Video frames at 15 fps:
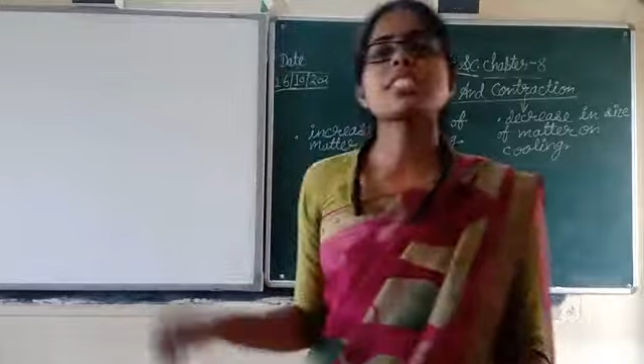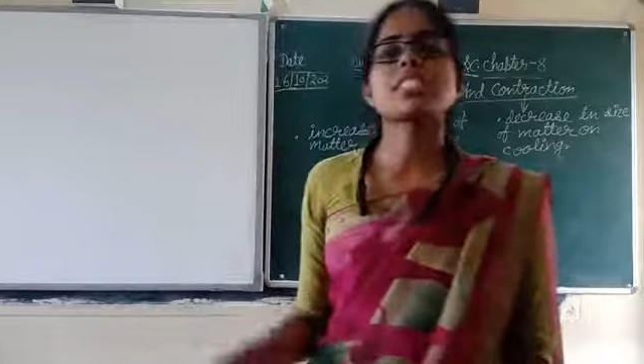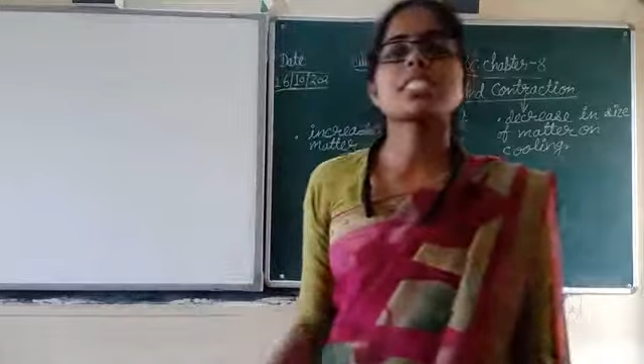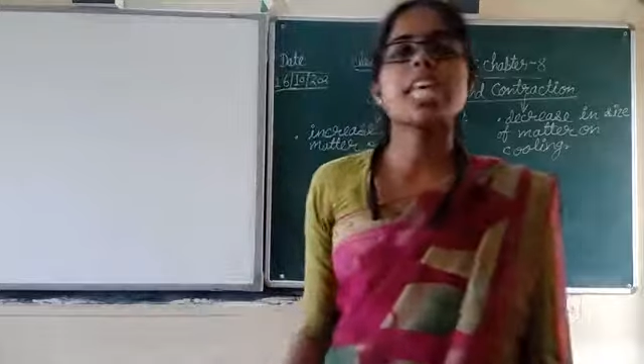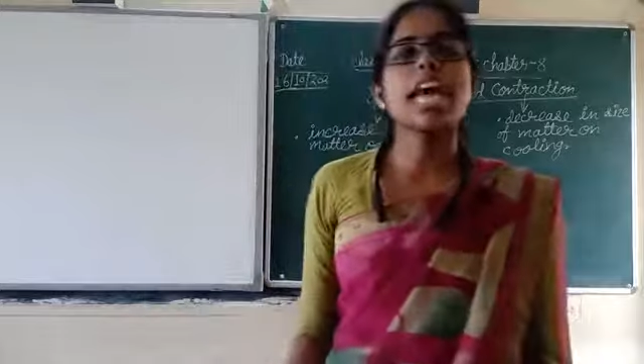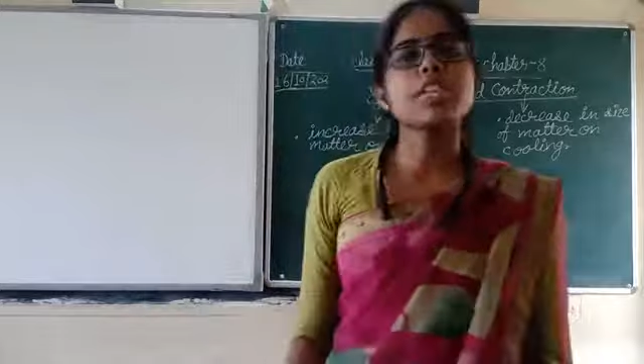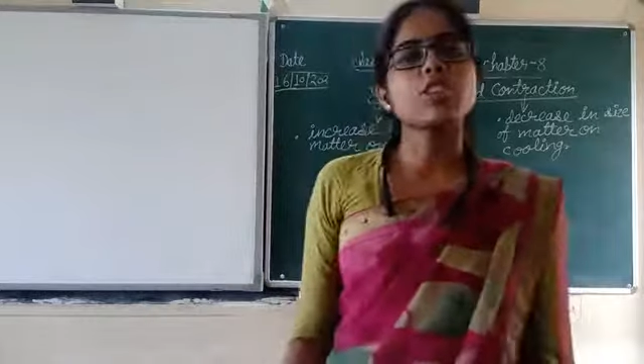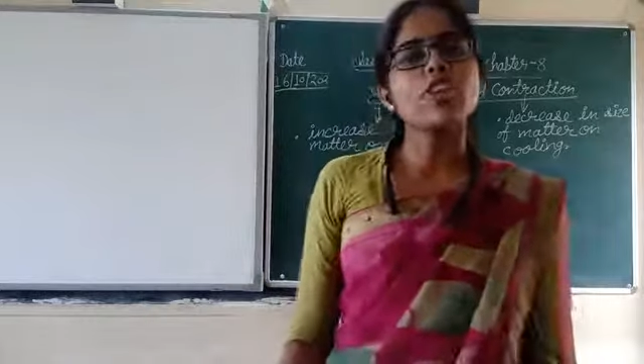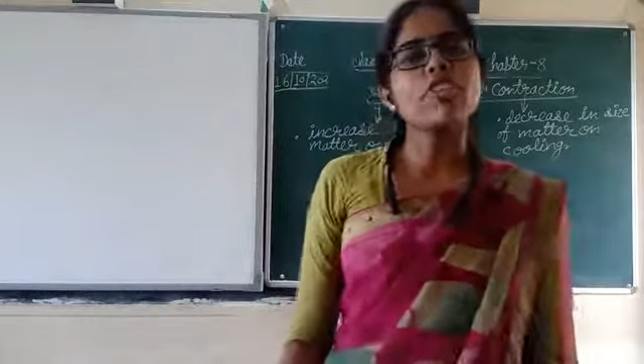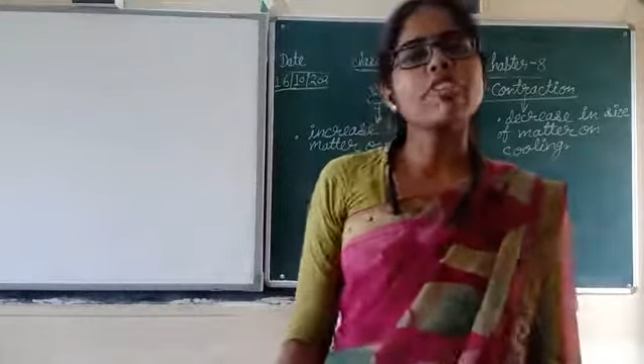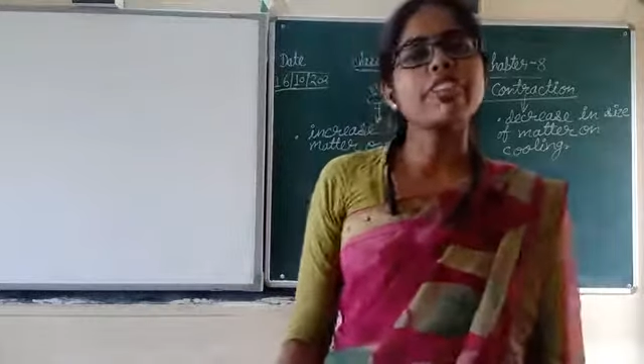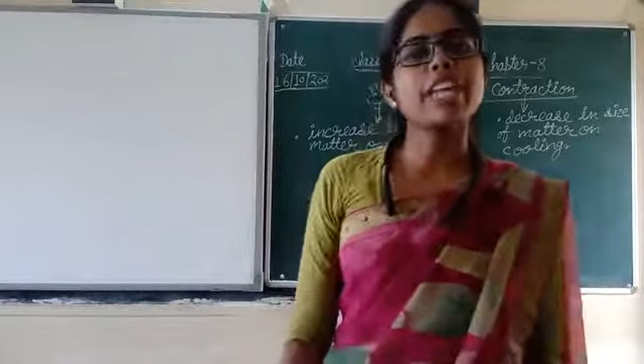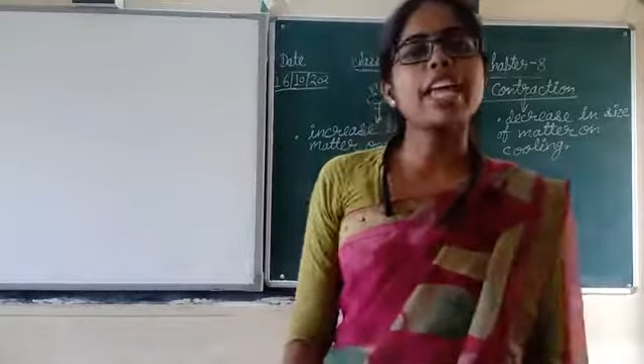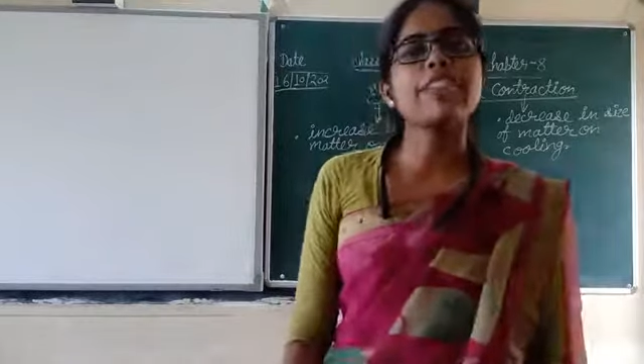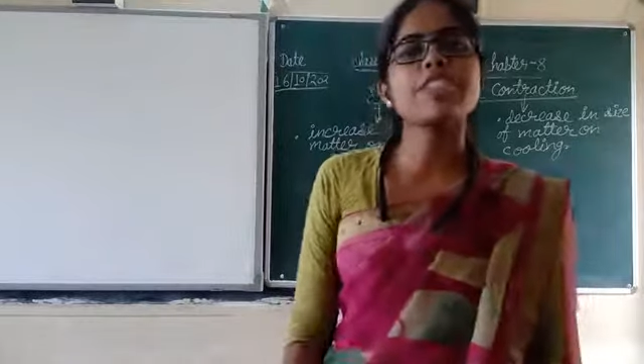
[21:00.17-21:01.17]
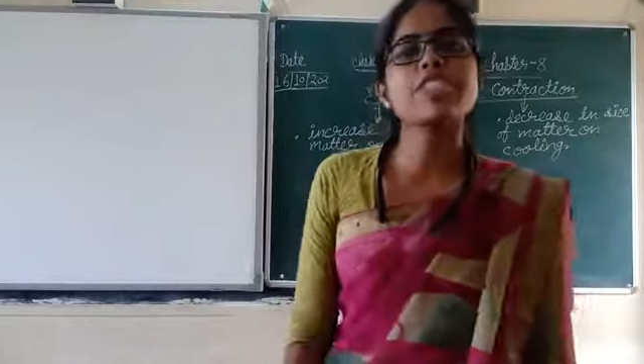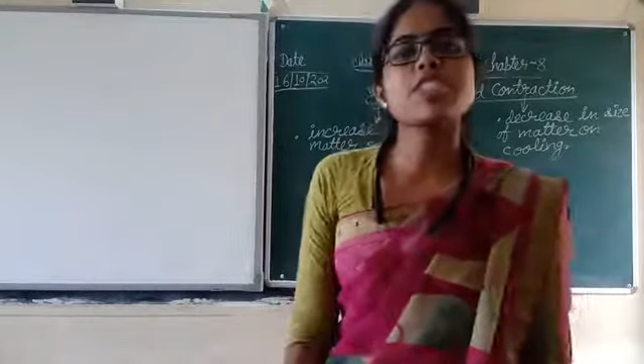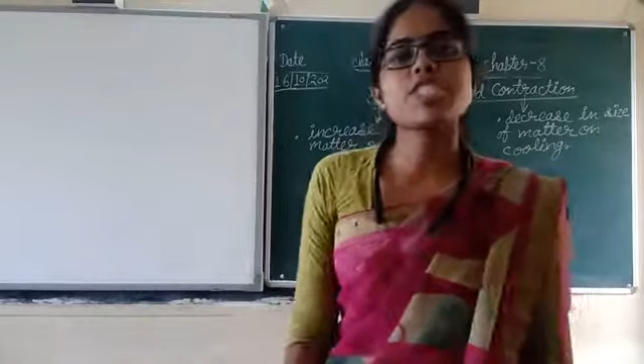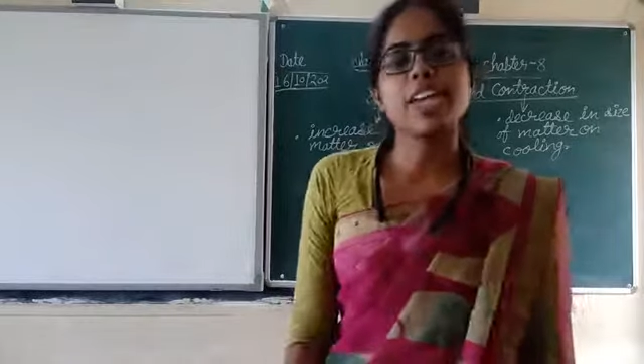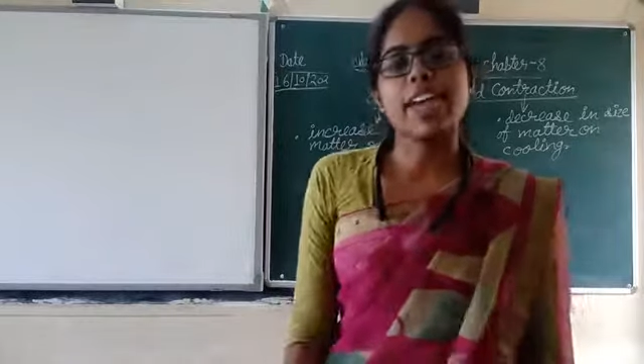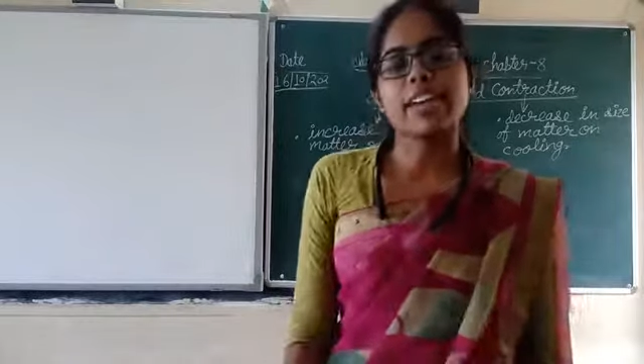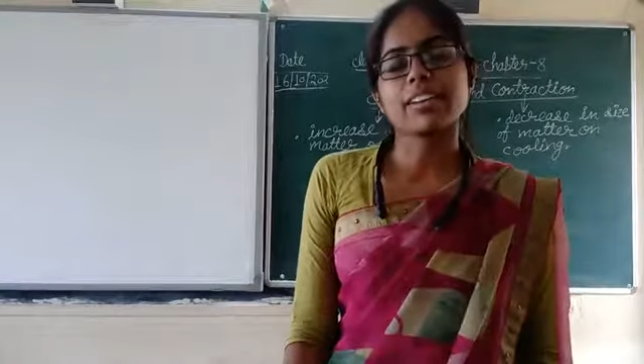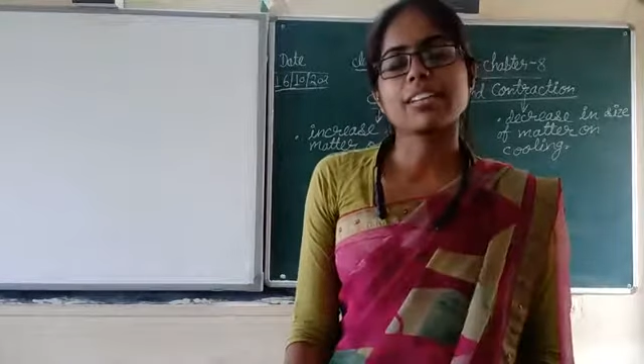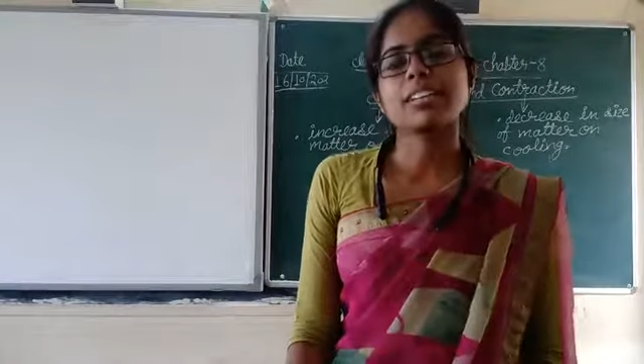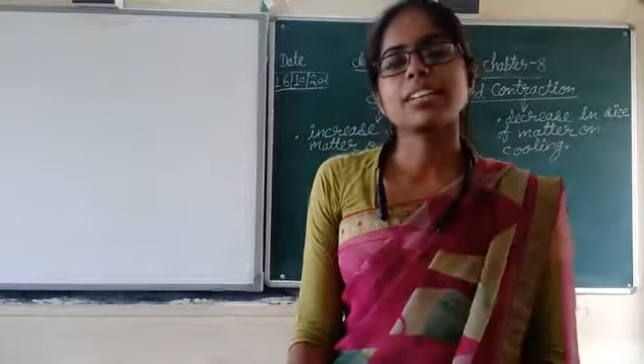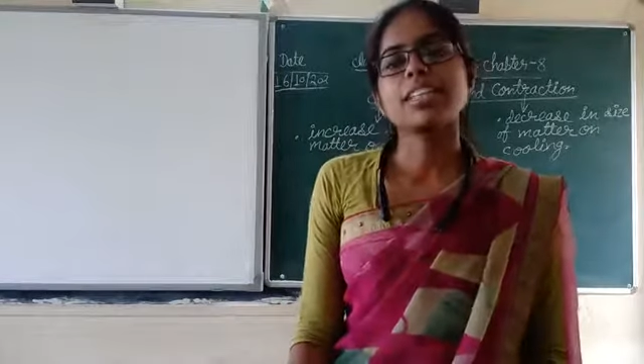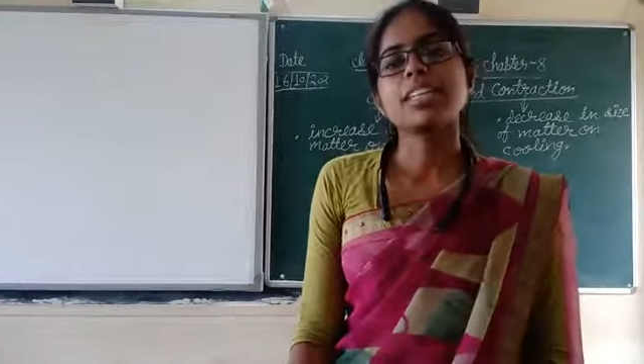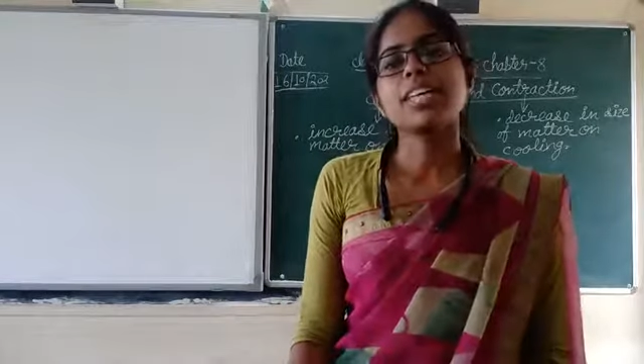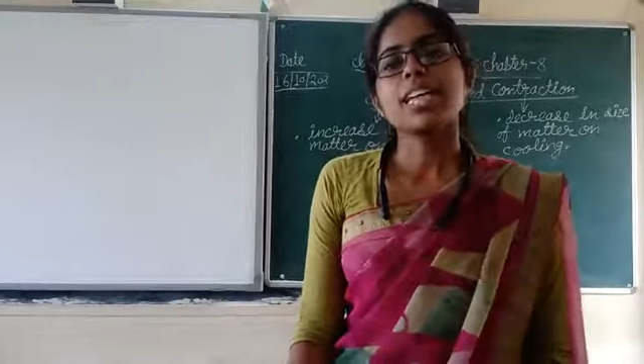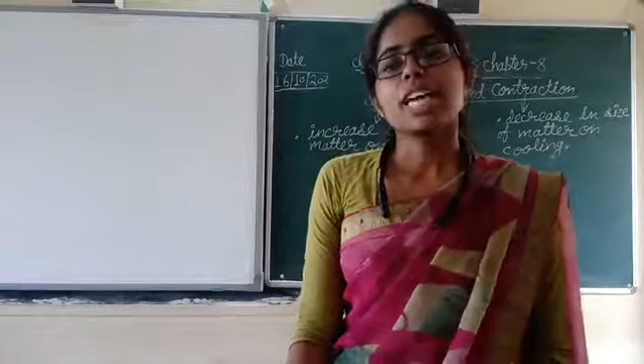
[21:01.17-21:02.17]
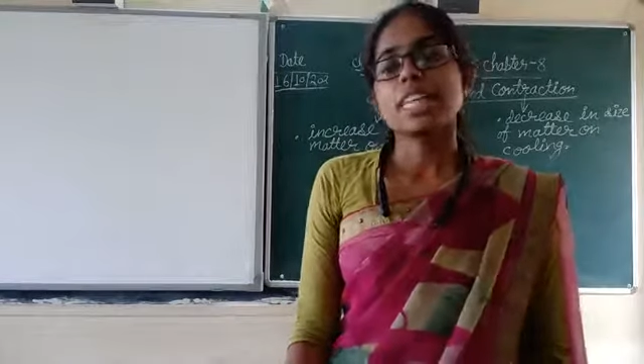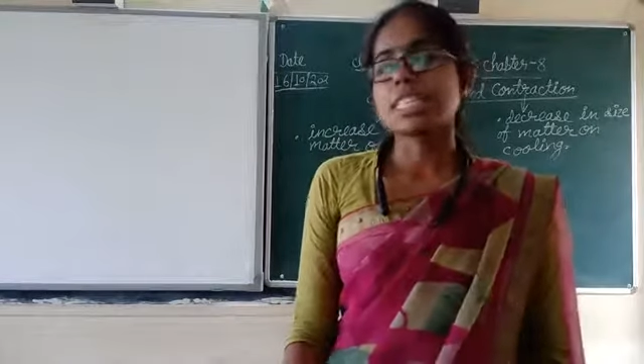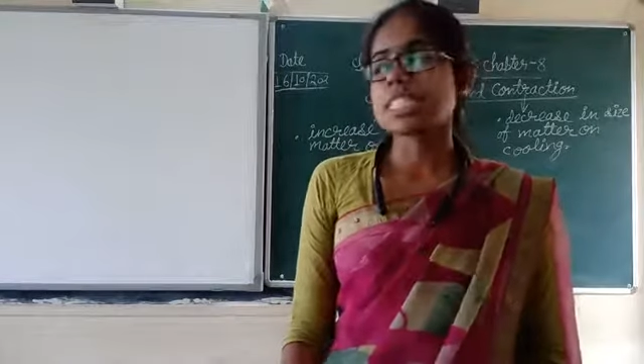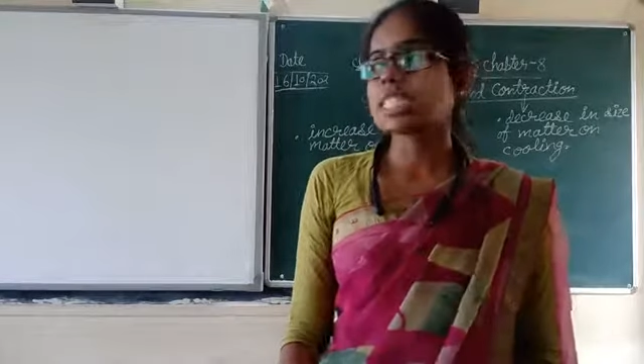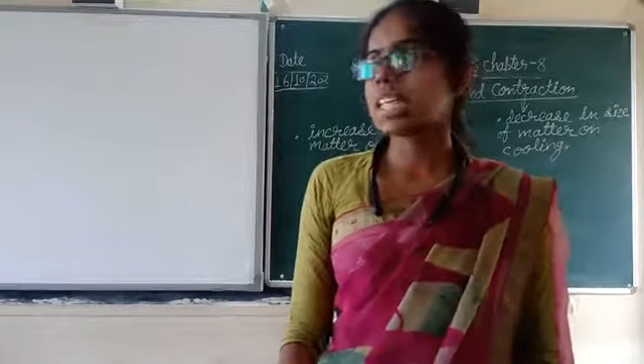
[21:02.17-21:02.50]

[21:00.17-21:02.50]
that of railway track. In